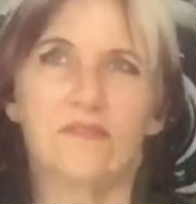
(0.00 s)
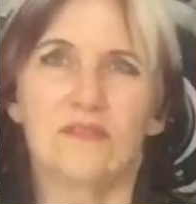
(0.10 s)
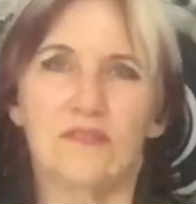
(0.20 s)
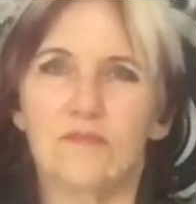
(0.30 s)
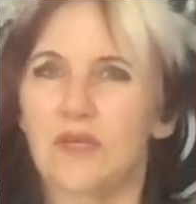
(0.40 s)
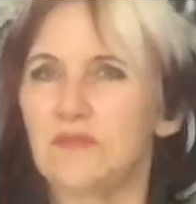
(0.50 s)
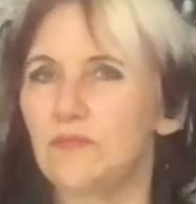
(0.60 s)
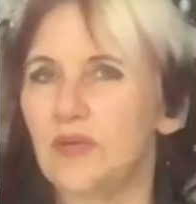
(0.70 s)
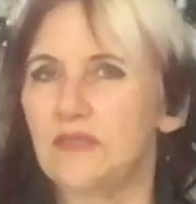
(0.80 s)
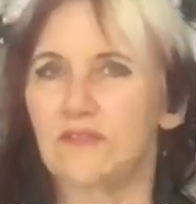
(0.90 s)
Sometimes the
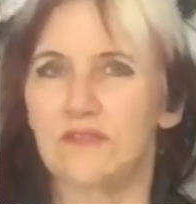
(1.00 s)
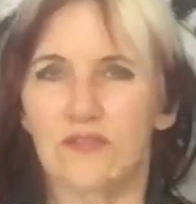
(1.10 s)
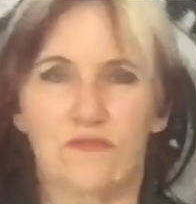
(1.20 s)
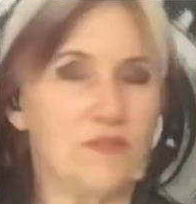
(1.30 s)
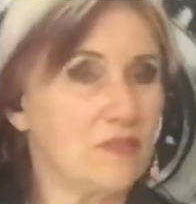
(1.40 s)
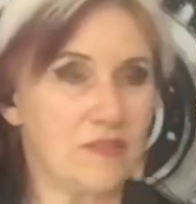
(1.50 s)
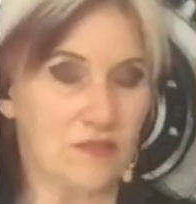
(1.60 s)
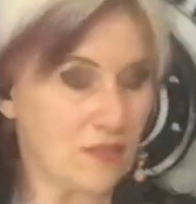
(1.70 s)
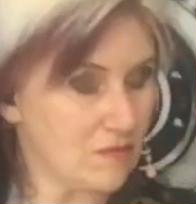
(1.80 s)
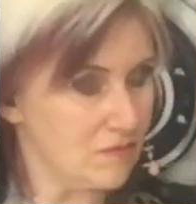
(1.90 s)
bends are just very
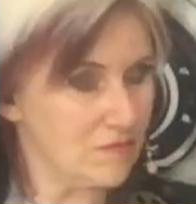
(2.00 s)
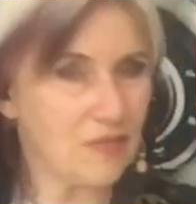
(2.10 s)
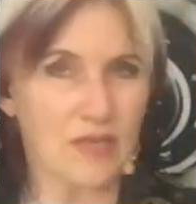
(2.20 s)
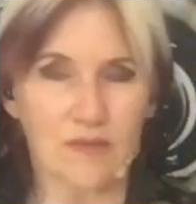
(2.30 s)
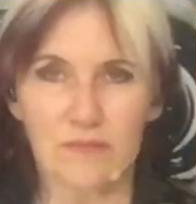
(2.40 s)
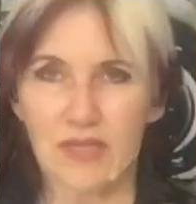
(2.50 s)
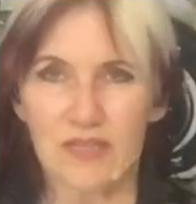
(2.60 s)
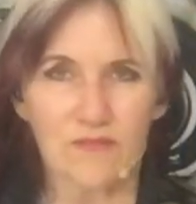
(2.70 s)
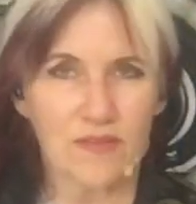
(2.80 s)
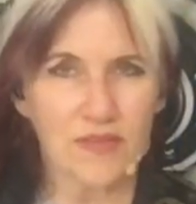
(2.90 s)
subtle. I'm not
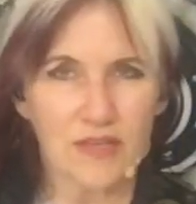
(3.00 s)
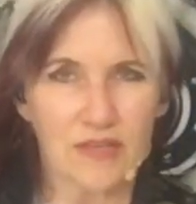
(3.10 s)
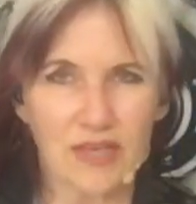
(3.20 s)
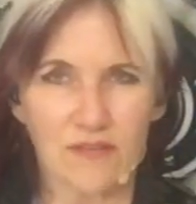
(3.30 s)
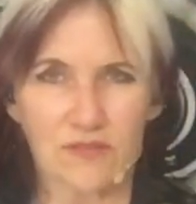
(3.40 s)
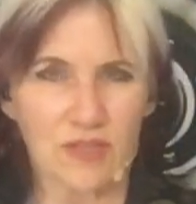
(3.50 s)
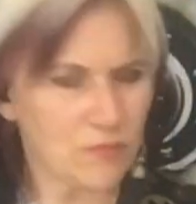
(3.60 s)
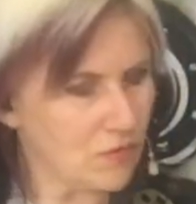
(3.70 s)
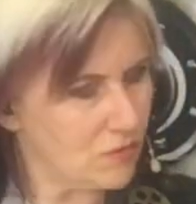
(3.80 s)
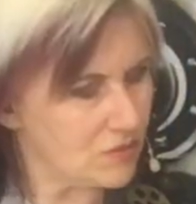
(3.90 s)
even thinking half step
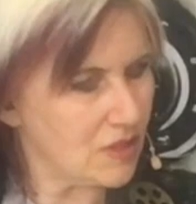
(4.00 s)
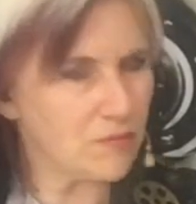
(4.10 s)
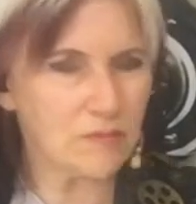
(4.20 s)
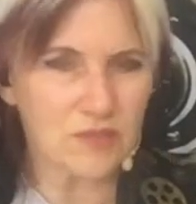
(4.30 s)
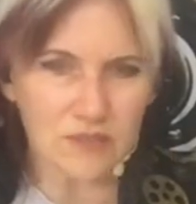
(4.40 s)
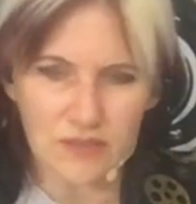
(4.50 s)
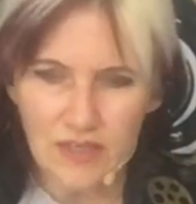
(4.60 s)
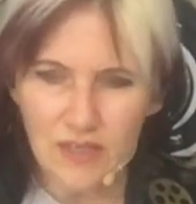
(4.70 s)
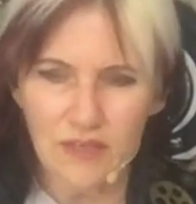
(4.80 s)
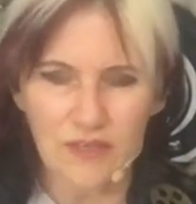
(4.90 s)
or whole step. I'm just
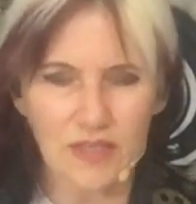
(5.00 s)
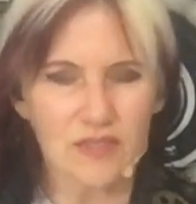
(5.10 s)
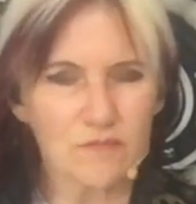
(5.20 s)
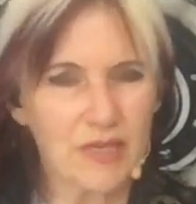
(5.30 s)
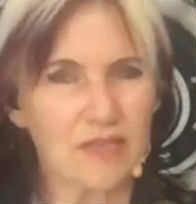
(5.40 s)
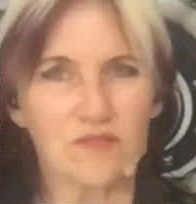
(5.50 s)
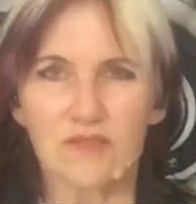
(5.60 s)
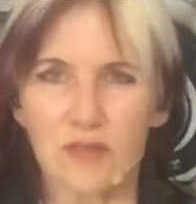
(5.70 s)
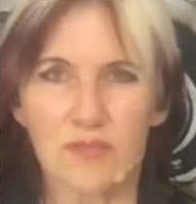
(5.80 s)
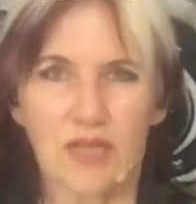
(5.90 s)
thinking of making
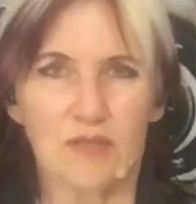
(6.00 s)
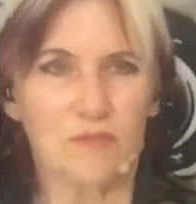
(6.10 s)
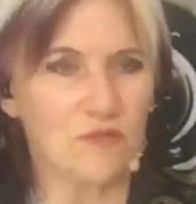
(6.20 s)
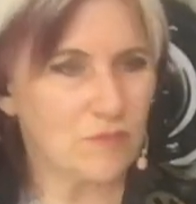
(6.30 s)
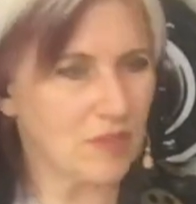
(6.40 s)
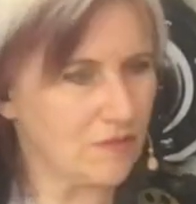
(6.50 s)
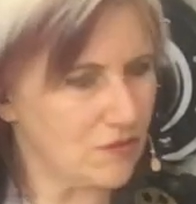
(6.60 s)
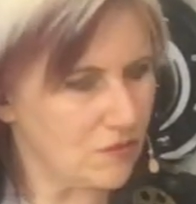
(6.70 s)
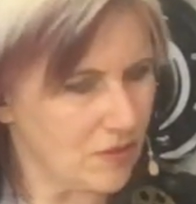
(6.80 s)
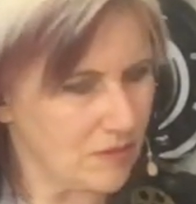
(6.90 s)
some kind of movement on the
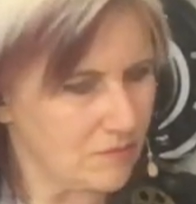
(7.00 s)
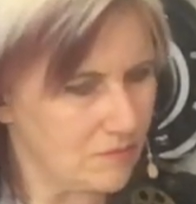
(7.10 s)
string.